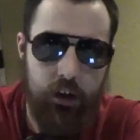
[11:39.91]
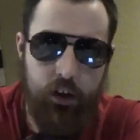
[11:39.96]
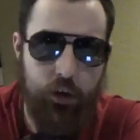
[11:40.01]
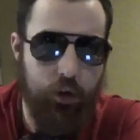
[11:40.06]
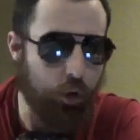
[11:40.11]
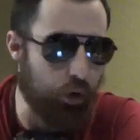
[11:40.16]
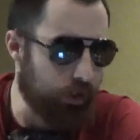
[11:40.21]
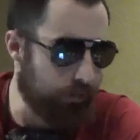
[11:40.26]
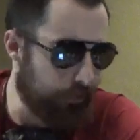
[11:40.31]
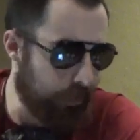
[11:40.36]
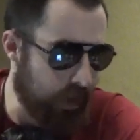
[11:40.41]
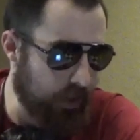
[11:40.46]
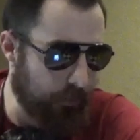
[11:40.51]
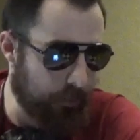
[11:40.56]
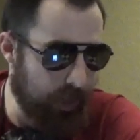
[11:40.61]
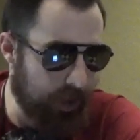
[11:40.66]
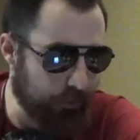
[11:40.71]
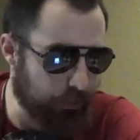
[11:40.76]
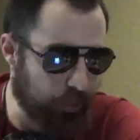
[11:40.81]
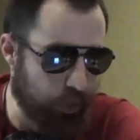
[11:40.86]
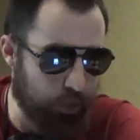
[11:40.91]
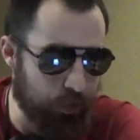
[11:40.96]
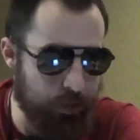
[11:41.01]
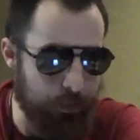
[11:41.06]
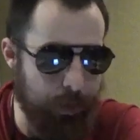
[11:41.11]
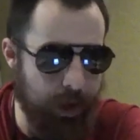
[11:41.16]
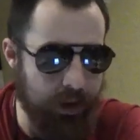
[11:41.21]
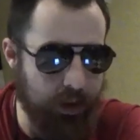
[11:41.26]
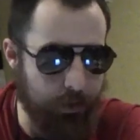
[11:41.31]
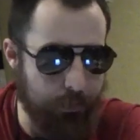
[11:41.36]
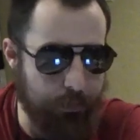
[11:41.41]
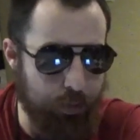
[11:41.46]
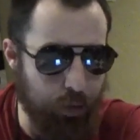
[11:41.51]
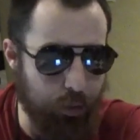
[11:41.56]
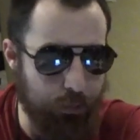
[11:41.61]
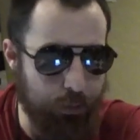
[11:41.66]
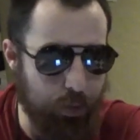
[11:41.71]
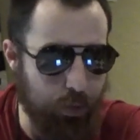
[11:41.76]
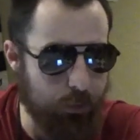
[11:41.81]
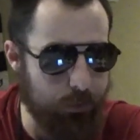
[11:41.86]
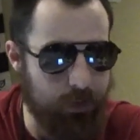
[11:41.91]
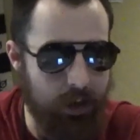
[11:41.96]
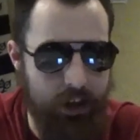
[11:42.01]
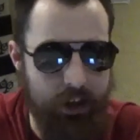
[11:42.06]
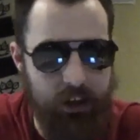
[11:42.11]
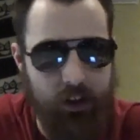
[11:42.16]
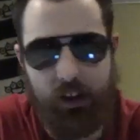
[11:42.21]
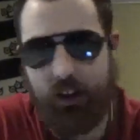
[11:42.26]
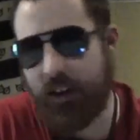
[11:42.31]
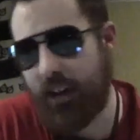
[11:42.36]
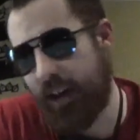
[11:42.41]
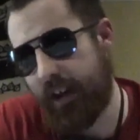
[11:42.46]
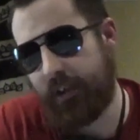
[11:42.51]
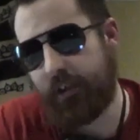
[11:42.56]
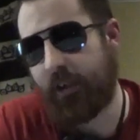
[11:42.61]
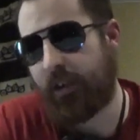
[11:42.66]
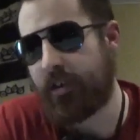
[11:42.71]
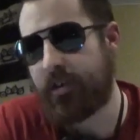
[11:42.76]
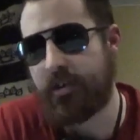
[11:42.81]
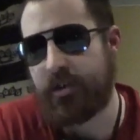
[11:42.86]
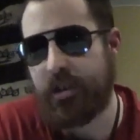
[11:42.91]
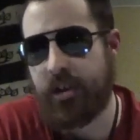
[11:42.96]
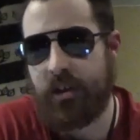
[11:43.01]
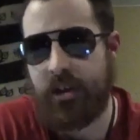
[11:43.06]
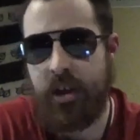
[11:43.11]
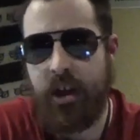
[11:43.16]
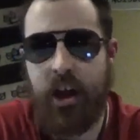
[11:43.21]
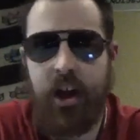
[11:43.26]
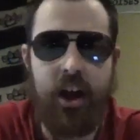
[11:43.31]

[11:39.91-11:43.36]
quarterfinal match, Colt Cabana, Boom Boom taking on Lance Archer.